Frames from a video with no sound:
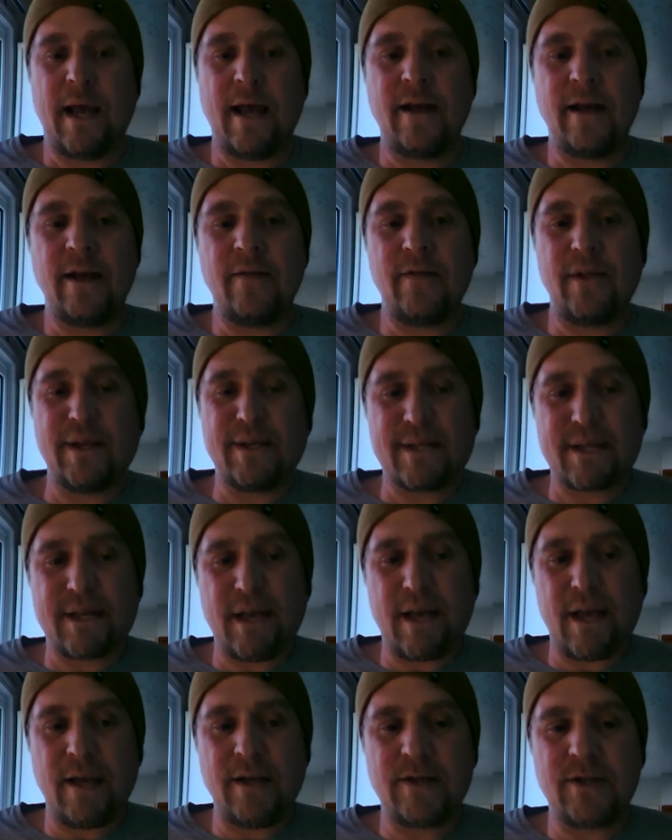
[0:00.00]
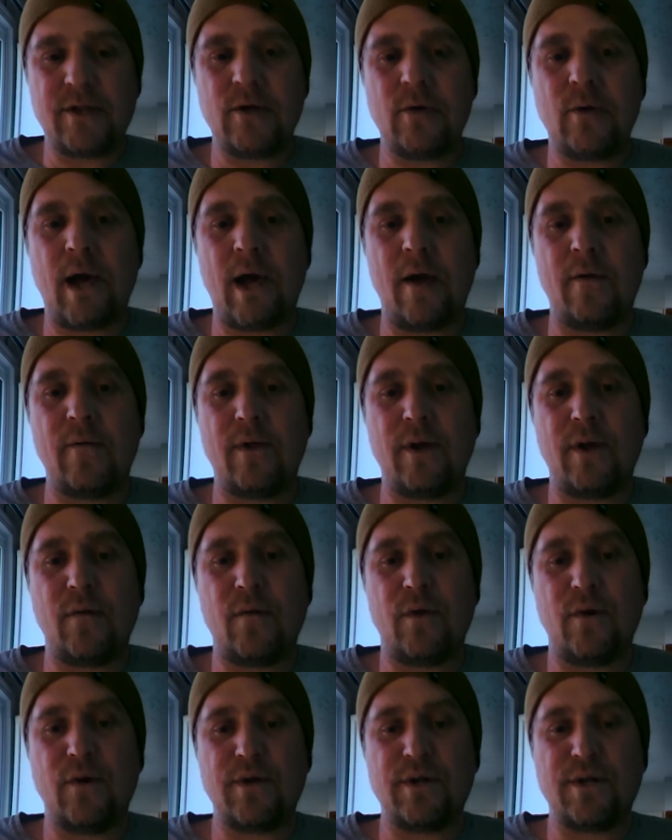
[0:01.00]
And in this case, you have the
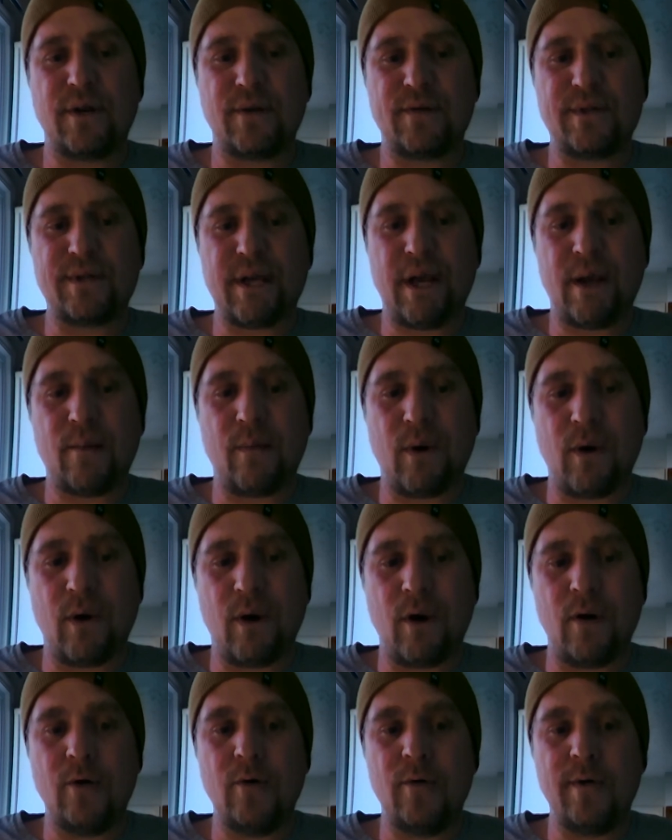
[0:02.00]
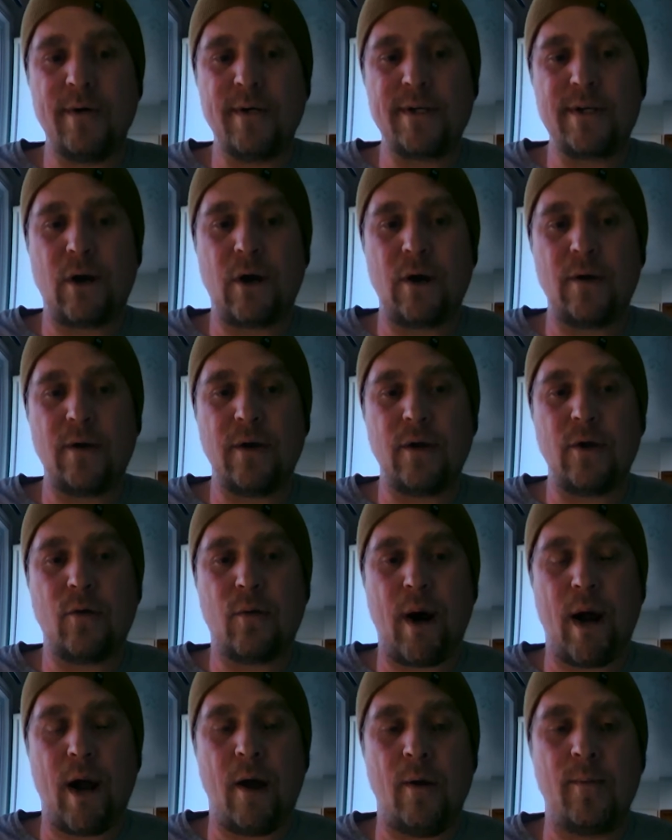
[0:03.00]
conversion of St. Paul, who is on the
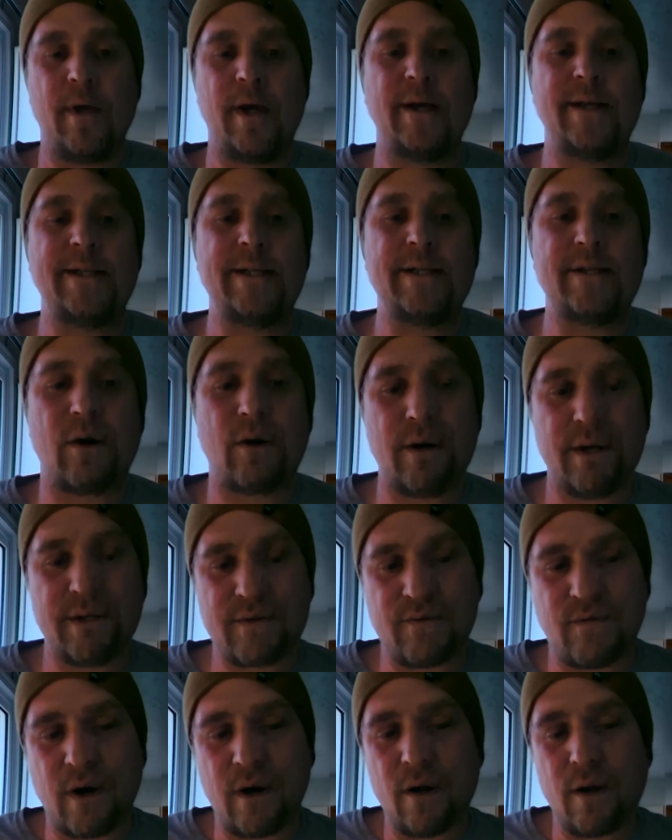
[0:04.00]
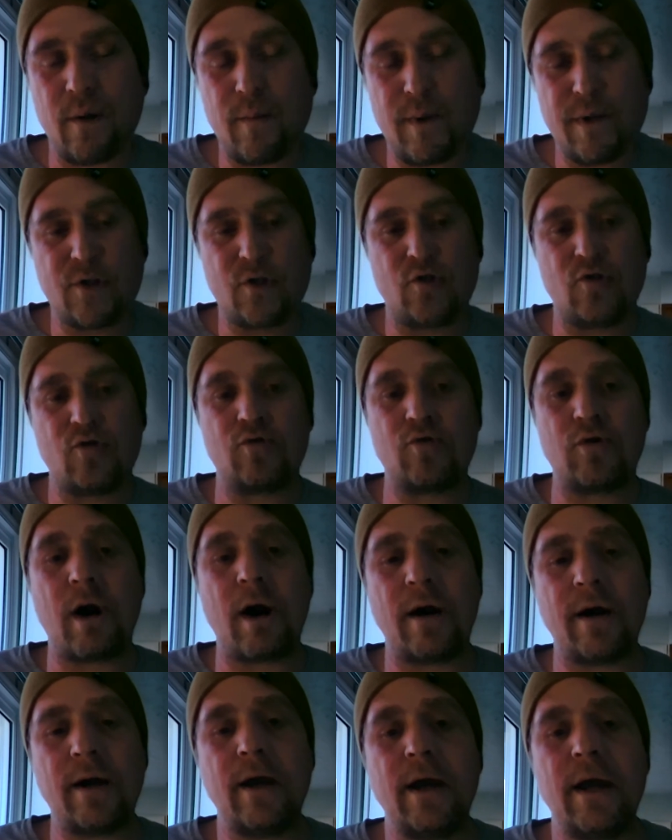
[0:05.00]
ground because his heart has finally been
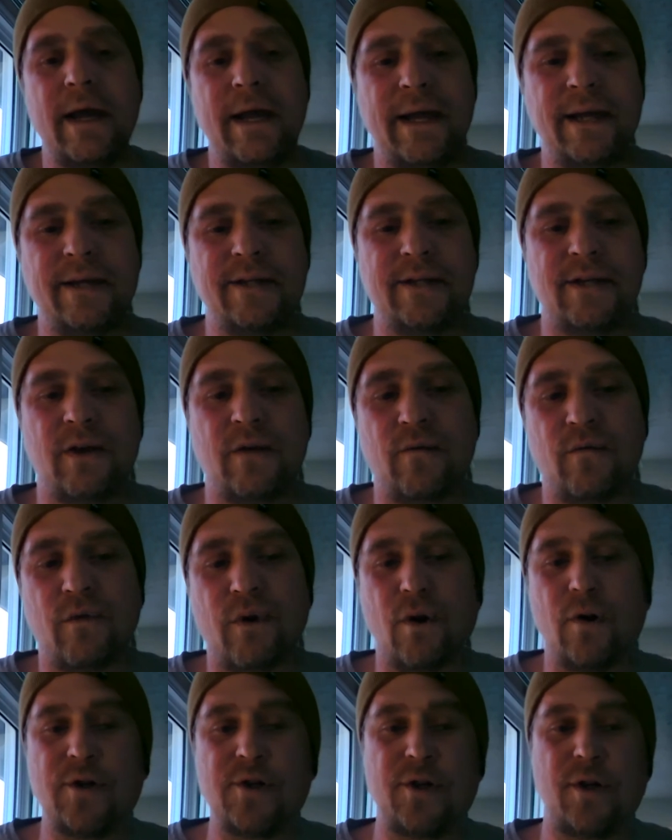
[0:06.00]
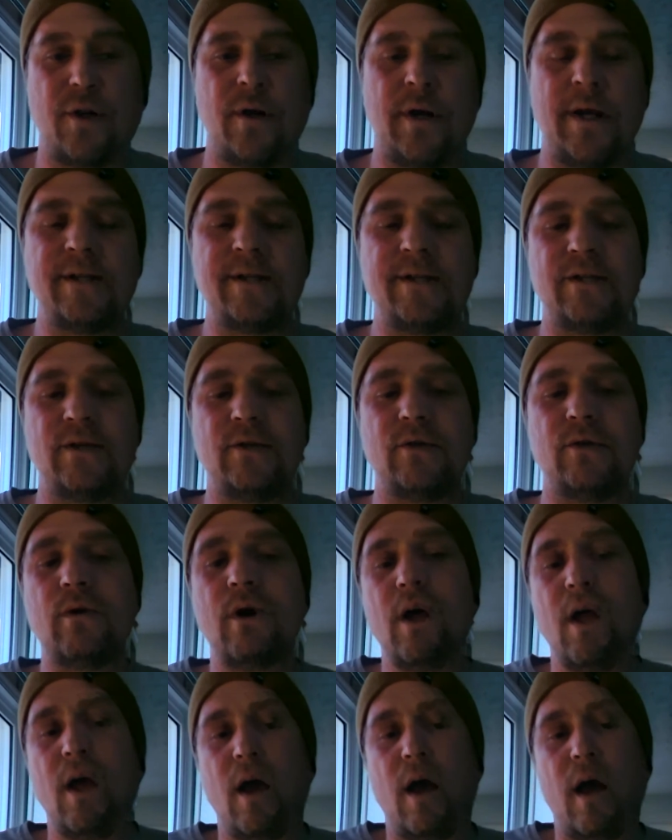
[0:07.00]
struck into conversion,
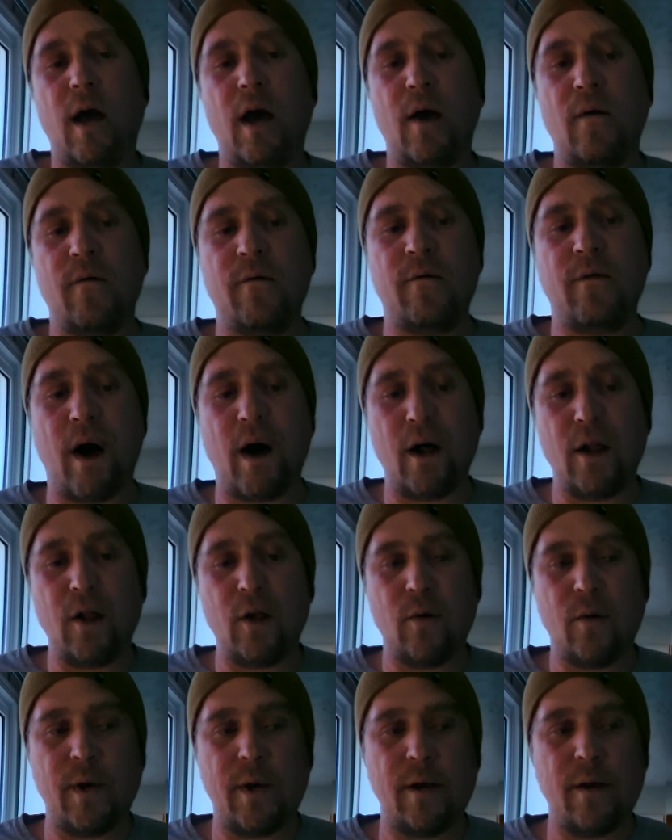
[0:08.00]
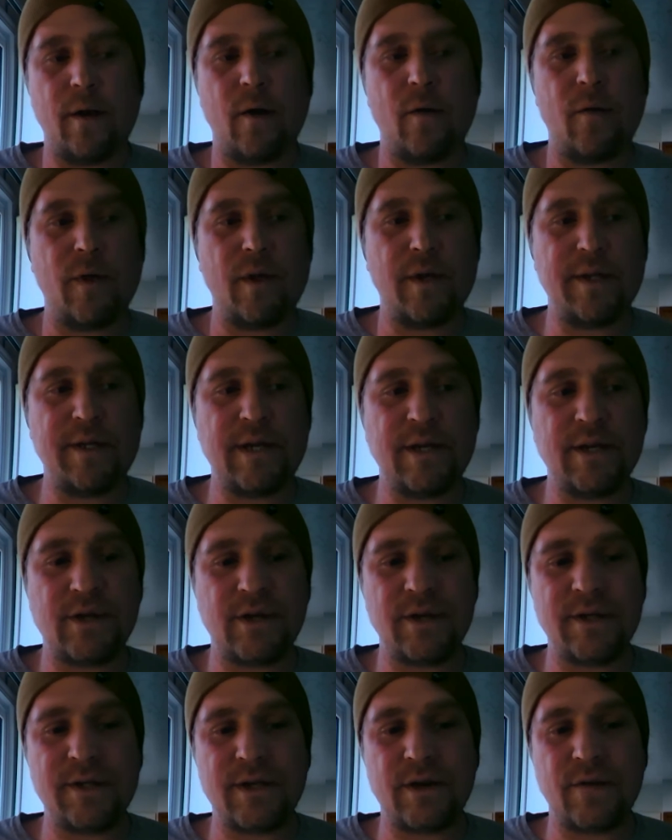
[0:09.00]
into uh, following the
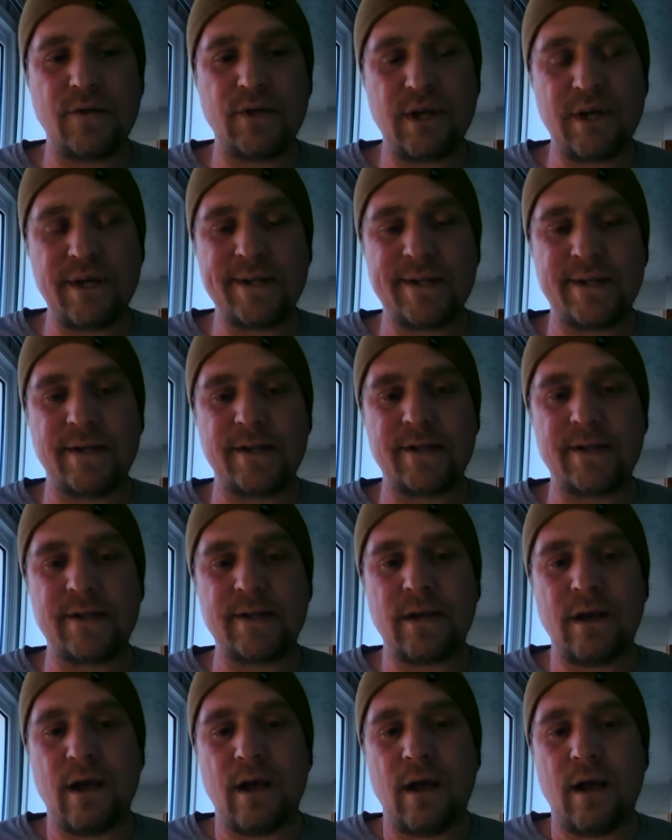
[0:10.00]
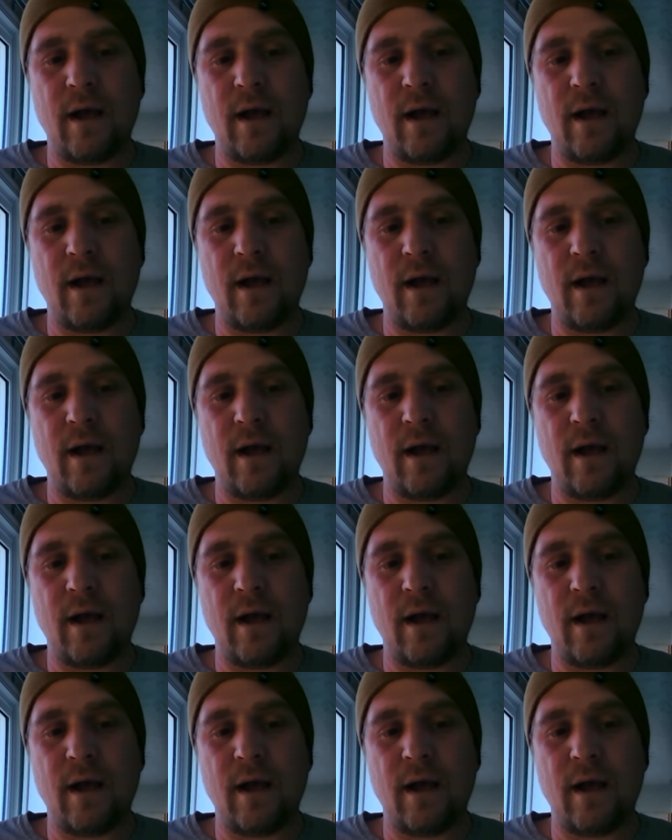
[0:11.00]
teachings of Jesus.